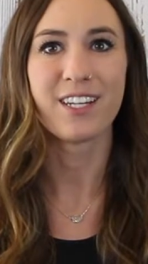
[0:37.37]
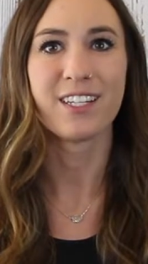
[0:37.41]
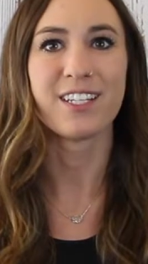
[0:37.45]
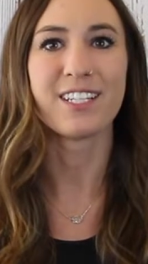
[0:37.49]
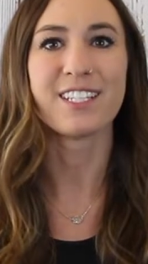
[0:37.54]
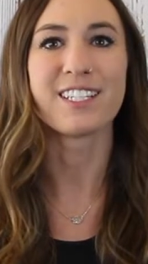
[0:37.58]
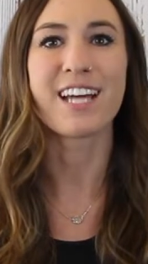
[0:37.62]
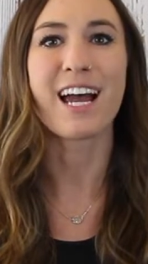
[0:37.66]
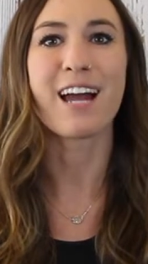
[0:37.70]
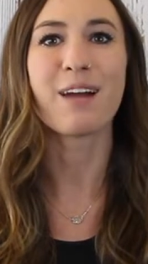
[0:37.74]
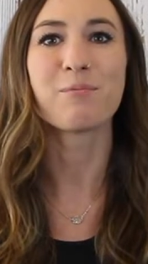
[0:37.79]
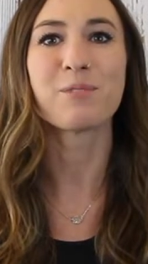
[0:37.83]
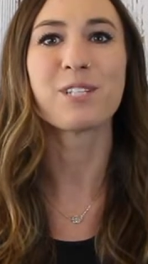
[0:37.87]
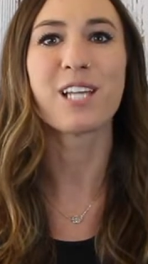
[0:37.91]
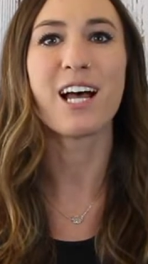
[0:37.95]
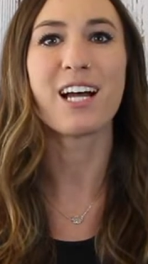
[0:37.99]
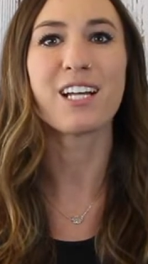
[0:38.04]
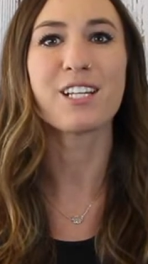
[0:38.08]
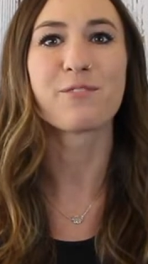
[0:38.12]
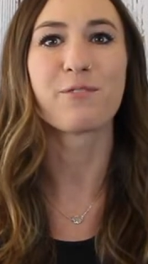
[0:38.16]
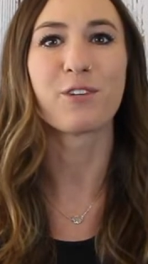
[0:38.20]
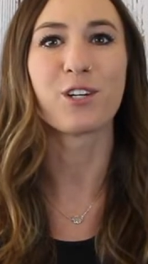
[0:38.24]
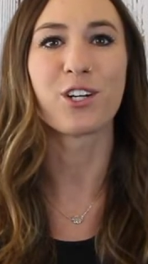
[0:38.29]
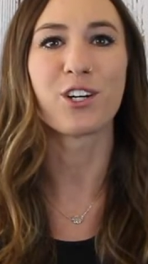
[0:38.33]
The time
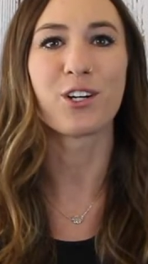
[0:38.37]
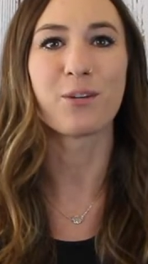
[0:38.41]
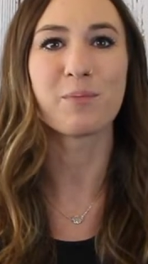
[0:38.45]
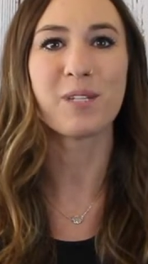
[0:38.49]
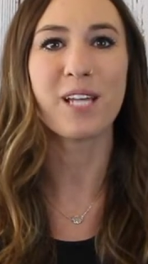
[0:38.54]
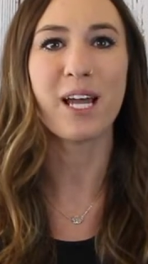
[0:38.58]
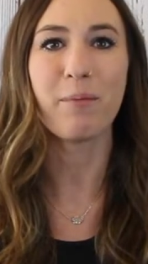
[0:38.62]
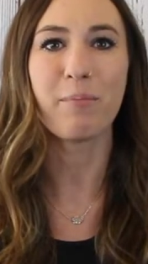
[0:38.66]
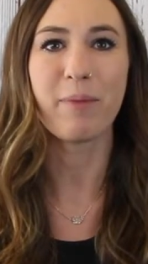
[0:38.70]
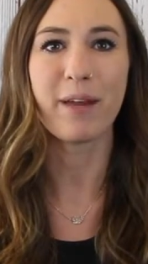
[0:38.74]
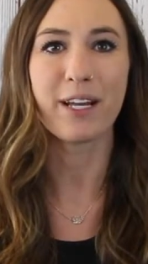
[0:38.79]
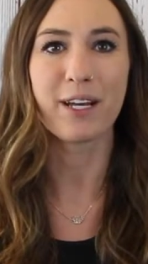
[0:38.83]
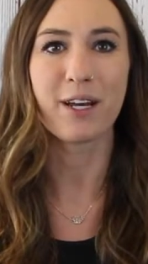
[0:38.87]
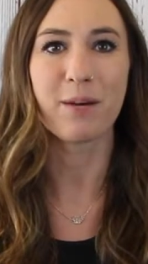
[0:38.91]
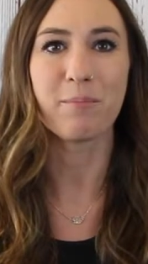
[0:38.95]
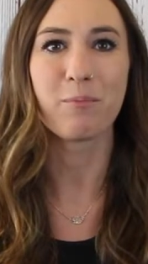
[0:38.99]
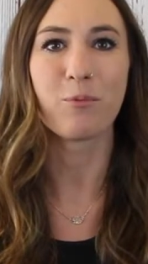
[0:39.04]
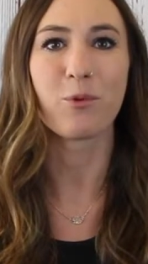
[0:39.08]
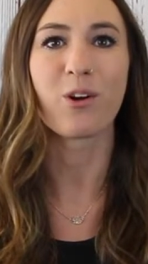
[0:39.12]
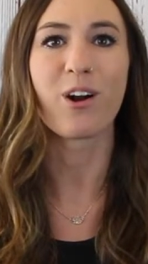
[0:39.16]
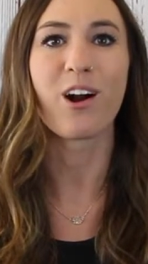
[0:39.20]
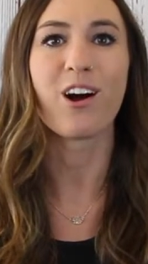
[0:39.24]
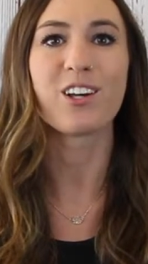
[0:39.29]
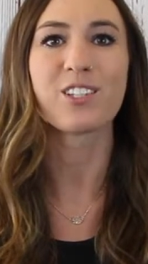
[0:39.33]
slots for curbside
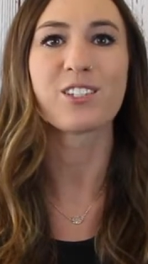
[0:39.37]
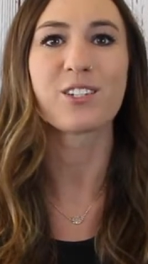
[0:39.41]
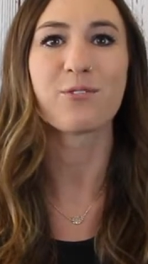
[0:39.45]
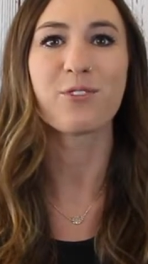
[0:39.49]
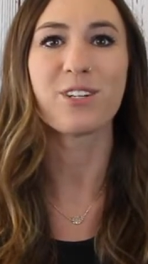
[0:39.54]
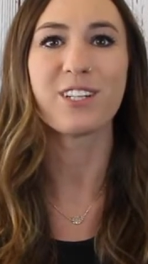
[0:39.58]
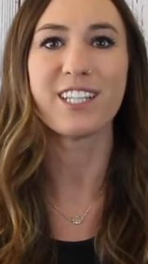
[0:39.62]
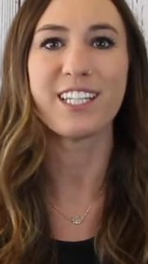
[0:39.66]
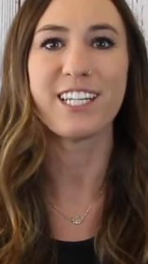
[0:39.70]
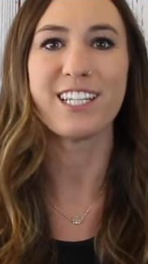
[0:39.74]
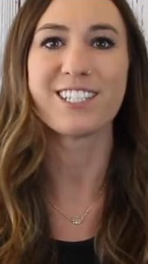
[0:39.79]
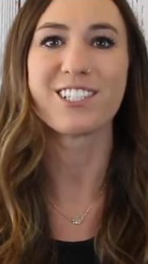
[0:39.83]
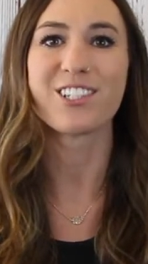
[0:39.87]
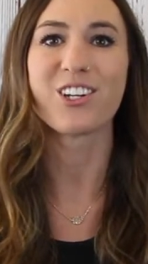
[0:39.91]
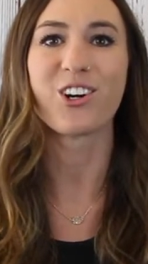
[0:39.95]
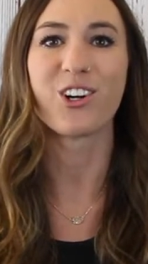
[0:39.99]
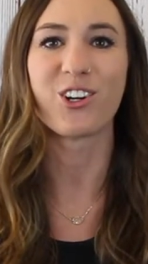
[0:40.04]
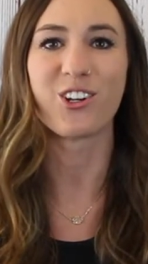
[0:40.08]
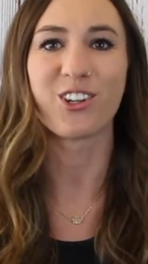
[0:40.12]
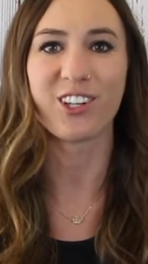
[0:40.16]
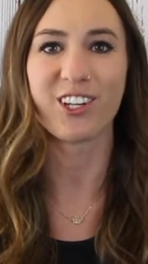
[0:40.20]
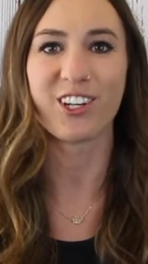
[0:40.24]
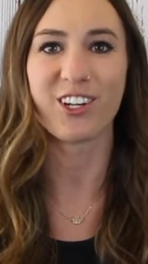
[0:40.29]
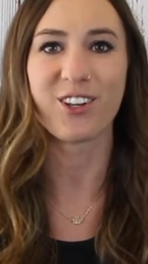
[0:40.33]
pickup were also released
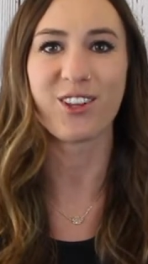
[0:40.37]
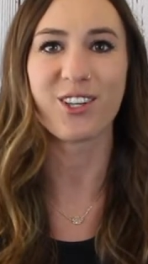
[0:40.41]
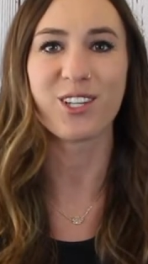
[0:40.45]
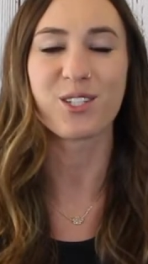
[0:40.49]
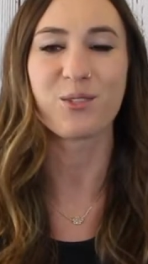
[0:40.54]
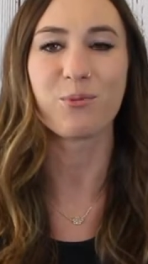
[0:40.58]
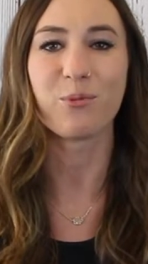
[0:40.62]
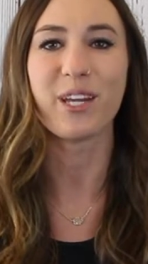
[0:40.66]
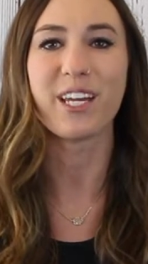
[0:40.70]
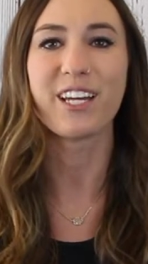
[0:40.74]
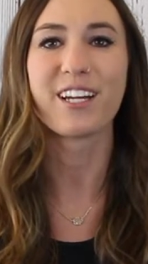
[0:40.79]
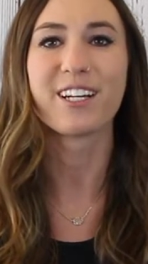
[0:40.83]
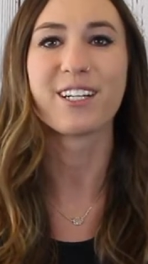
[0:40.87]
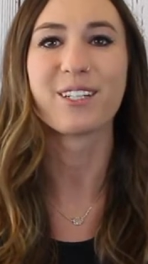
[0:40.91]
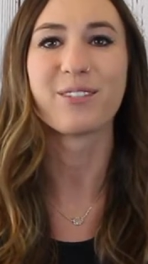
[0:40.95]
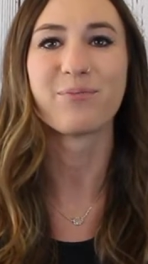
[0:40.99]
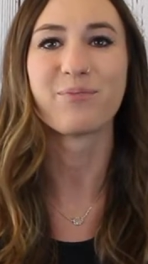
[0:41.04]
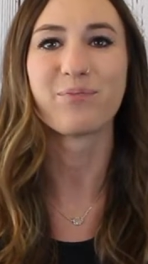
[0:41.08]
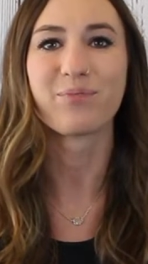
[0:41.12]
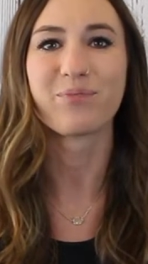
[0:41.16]
earlier this week.